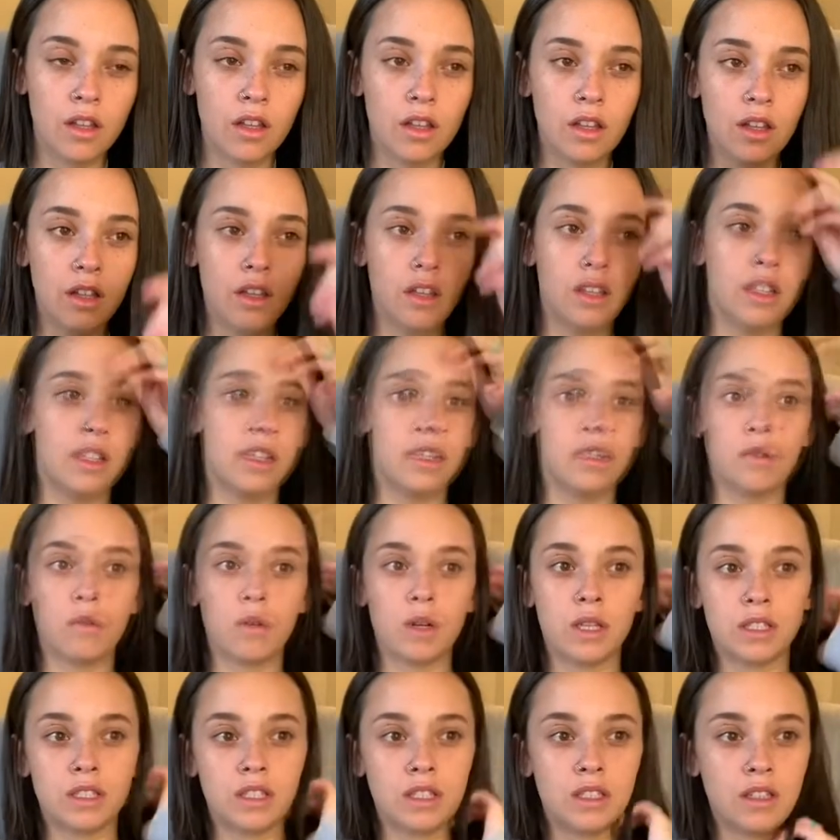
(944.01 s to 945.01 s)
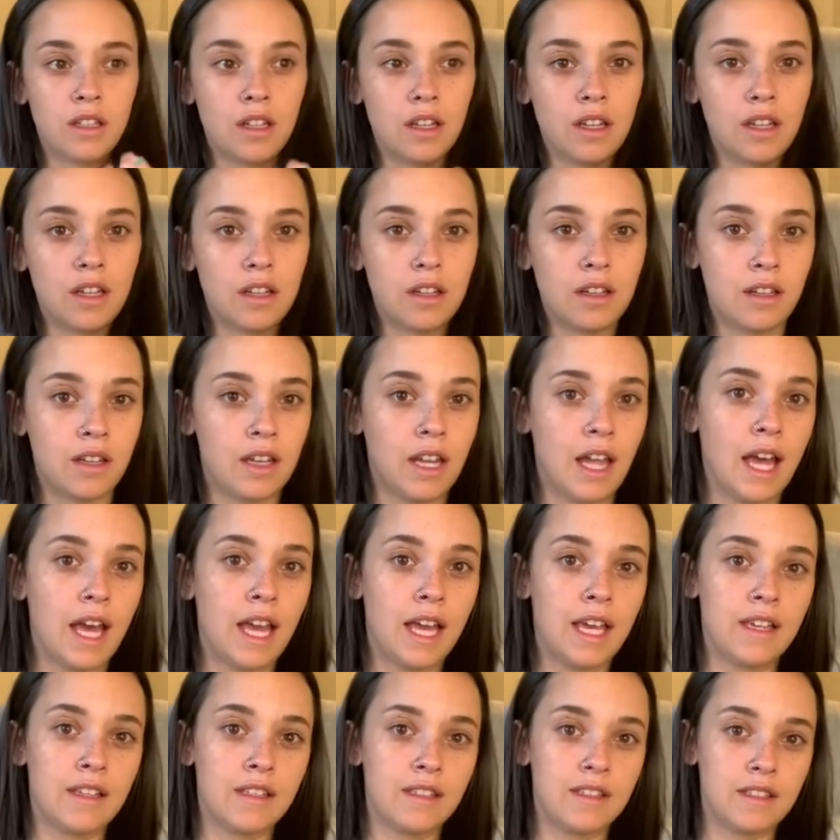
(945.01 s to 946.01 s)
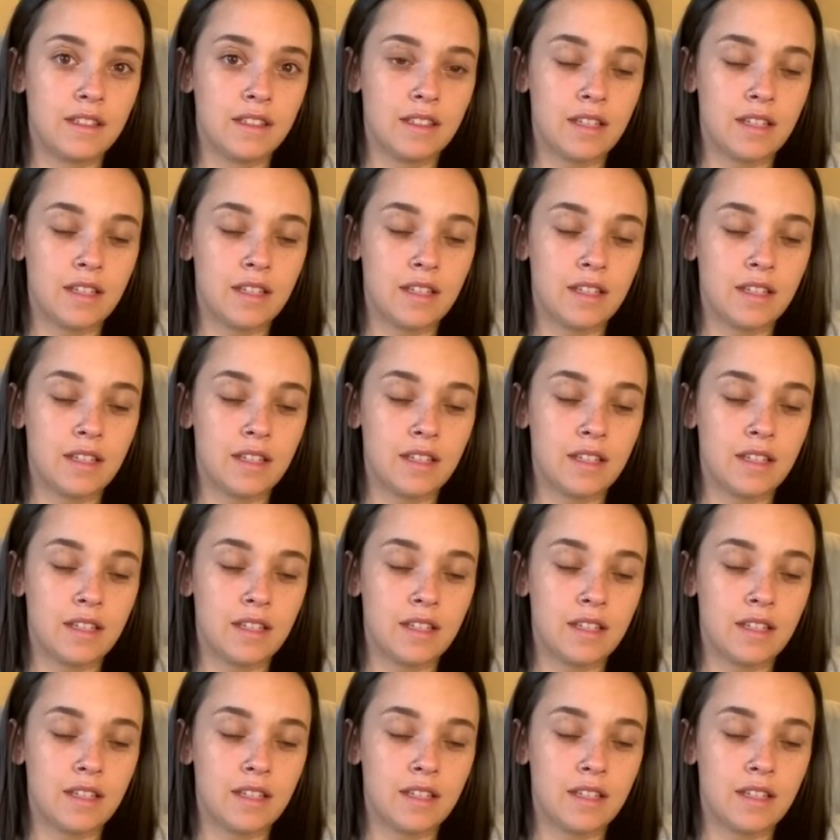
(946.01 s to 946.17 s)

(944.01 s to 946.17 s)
because it wasn't nice.